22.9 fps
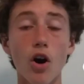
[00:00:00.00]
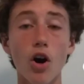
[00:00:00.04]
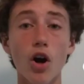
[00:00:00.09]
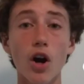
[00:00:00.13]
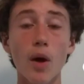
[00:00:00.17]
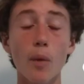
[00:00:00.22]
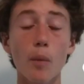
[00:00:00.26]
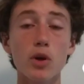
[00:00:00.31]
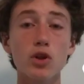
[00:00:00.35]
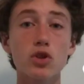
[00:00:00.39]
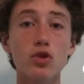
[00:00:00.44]

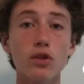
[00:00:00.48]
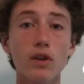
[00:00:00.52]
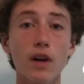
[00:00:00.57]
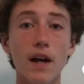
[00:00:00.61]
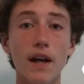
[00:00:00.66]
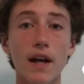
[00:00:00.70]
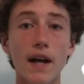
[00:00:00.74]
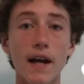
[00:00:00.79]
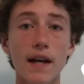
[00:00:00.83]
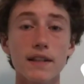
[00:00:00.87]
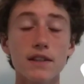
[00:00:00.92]
Alright, what's going
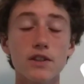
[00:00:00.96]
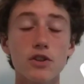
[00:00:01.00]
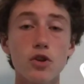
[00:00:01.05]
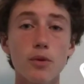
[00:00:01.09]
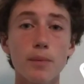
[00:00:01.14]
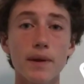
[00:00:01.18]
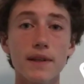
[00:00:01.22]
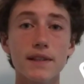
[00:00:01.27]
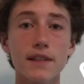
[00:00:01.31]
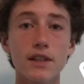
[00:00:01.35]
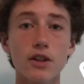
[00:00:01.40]
on guys,
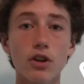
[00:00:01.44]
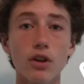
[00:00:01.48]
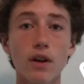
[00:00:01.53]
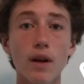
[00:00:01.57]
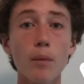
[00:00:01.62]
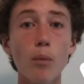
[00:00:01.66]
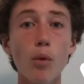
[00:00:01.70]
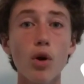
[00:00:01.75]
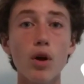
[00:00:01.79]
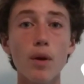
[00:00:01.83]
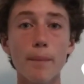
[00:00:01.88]
Kewbix here,
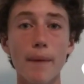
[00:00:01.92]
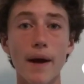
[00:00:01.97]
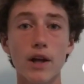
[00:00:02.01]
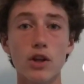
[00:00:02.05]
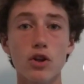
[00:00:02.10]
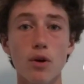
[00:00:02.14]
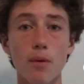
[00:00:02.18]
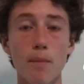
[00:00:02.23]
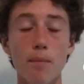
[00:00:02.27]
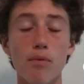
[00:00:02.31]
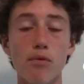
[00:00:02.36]
and welcome back
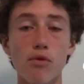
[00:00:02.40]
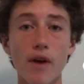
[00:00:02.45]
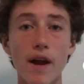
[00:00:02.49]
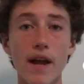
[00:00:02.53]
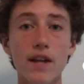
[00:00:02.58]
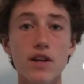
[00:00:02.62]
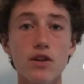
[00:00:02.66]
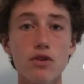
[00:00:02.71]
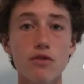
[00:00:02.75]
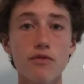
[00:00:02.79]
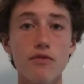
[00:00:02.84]
to a
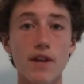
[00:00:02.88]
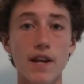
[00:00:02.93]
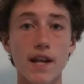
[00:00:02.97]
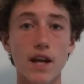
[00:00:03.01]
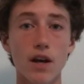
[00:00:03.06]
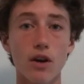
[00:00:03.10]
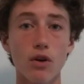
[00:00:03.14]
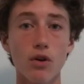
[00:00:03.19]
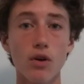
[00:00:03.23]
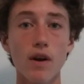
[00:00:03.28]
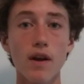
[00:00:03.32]
brand new
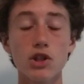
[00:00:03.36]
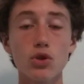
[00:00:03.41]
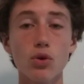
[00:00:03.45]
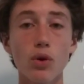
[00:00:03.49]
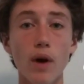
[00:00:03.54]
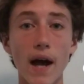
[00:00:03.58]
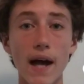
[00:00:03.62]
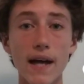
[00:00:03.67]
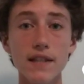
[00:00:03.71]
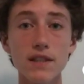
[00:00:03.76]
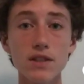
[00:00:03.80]
video. So
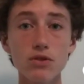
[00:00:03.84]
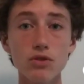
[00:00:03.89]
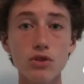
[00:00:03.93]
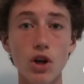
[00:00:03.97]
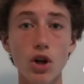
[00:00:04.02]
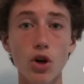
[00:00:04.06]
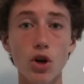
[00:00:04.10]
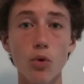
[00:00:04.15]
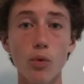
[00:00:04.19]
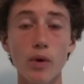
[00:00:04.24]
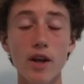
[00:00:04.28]
as you
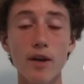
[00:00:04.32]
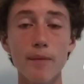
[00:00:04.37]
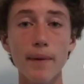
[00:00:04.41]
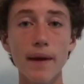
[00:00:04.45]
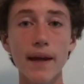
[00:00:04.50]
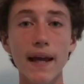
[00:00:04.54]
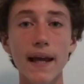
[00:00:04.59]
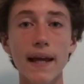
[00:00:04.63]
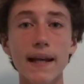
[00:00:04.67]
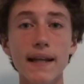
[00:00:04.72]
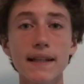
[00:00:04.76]
know, we have
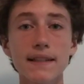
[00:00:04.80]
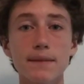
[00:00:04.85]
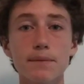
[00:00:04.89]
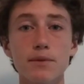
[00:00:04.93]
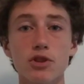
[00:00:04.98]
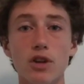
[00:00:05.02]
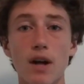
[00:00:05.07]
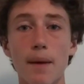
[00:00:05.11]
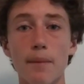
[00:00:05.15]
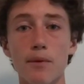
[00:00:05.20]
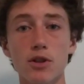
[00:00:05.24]
been gaining
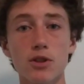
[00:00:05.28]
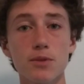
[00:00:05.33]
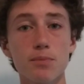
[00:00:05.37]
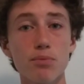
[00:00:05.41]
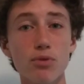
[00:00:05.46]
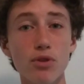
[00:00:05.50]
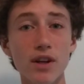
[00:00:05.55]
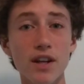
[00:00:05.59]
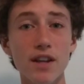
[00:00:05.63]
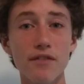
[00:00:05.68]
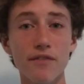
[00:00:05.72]
subscribers
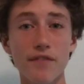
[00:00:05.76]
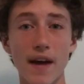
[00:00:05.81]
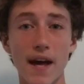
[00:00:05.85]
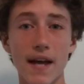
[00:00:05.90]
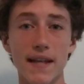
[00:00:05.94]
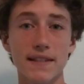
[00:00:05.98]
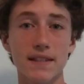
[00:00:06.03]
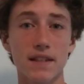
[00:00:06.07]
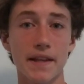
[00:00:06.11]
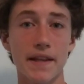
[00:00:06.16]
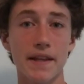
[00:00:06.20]
pretty
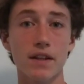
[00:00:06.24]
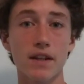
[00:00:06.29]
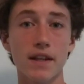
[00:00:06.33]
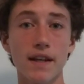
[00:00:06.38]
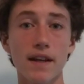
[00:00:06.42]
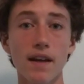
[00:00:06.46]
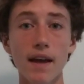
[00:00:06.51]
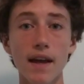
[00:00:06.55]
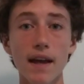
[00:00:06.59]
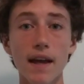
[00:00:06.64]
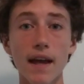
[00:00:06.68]
fast
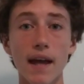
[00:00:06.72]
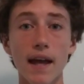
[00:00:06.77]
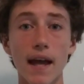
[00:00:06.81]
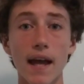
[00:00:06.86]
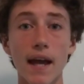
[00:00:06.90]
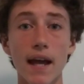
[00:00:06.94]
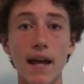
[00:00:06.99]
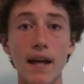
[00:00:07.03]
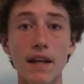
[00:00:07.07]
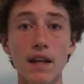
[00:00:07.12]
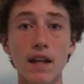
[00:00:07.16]
lately,
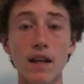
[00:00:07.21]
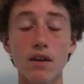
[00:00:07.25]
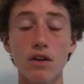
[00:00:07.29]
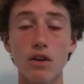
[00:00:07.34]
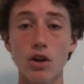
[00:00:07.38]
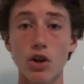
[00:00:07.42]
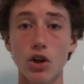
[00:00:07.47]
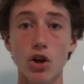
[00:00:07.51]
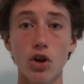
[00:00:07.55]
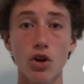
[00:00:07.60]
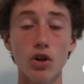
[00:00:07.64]
and
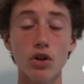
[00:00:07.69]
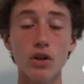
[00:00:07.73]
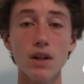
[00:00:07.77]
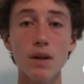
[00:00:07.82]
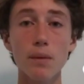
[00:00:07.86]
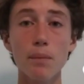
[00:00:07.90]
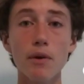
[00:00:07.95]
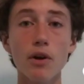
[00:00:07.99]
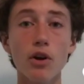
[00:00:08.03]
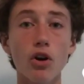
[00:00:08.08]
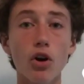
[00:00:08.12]
currently
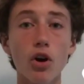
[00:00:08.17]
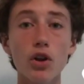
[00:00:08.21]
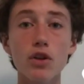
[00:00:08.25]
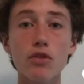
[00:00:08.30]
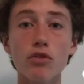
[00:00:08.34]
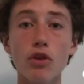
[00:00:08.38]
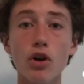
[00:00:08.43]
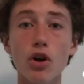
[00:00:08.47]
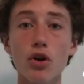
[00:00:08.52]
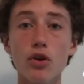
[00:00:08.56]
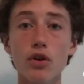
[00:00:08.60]
we are on the
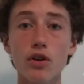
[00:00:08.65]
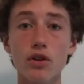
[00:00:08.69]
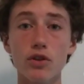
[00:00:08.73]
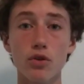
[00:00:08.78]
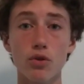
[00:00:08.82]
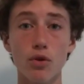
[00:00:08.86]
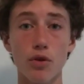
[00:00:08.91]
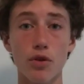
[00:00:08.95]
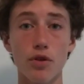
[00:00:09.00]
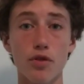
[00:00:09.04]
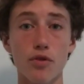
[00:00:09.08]
road
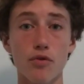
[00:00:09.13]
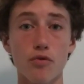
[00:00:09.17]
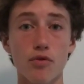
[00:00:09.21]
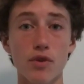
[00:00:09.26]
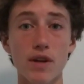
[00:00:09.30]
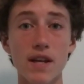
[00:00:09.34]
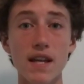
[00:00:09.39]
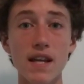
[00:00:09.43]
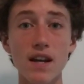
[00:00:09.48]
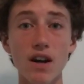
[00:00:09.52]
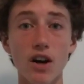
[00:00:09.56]
to
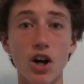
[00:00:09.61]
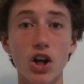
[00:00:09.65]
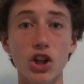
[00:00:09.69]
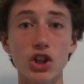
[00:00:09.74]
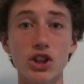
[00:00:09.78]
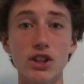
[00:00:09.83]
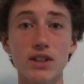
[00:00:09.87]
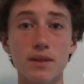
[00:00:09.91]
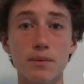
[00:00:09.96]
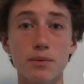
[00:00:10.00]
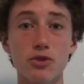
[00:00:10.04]

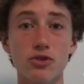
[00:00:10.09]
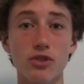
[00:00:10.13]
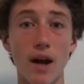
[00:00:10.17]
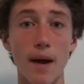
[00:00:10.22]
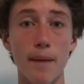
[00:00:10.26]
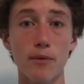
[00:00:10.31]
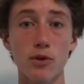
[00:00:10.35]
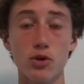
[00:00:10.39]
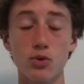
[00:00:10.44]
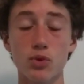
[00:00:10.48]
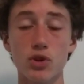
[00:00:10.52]
300
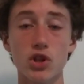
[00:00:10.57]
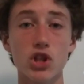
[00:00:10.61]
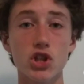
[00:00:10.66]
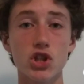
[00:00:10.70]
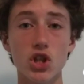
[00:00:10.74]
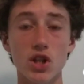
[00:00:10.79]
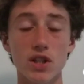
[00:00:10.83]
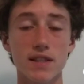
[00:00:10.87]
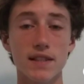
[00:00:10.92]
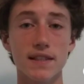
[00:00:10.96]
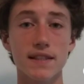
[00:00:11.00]
subscribers, which is
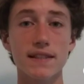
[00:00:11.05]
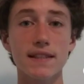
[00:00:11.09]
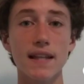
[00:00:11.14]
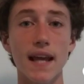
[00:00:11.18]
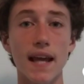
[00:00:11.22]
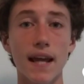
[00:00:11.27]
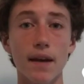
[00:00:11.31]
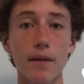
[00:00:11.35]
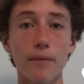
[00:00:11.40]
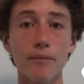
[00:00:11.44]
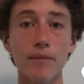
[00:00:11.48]
just
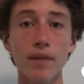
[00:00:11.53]
insane.